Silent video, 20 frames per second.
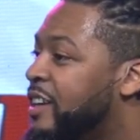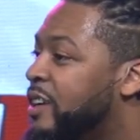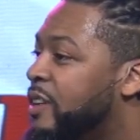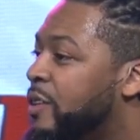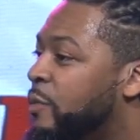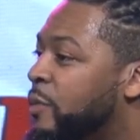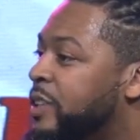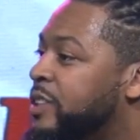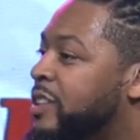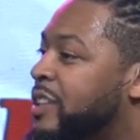
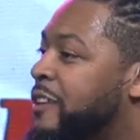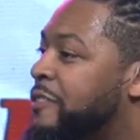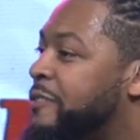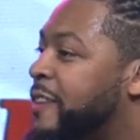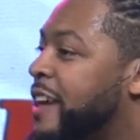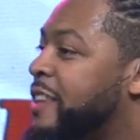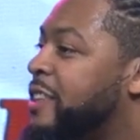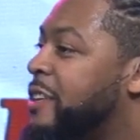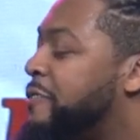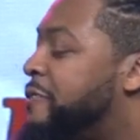we see the
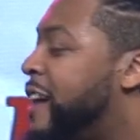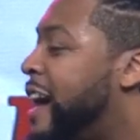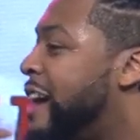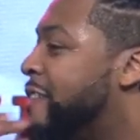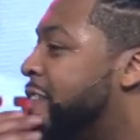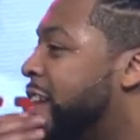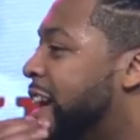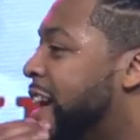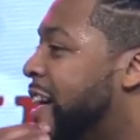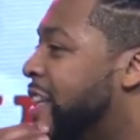faith of five
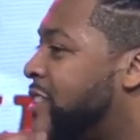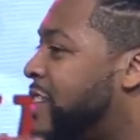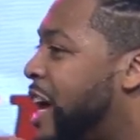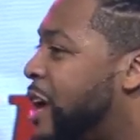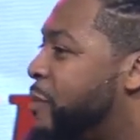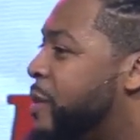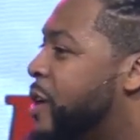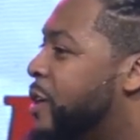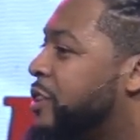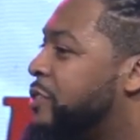guys. How do
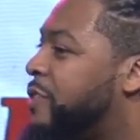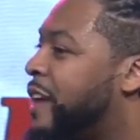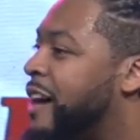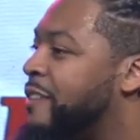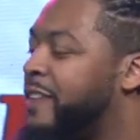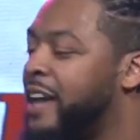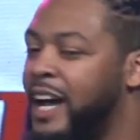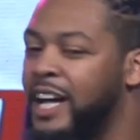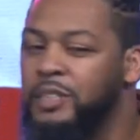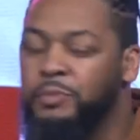we know it's five
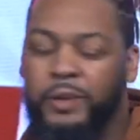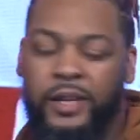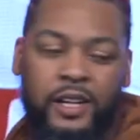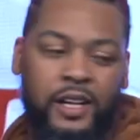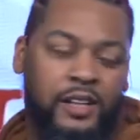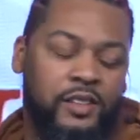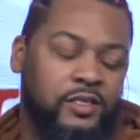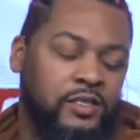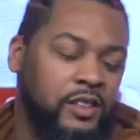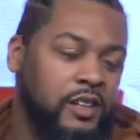guys?
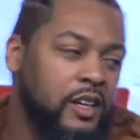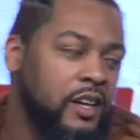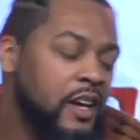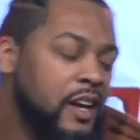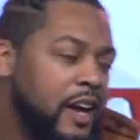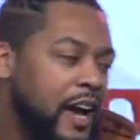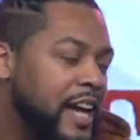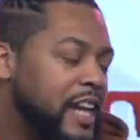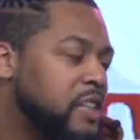Because in this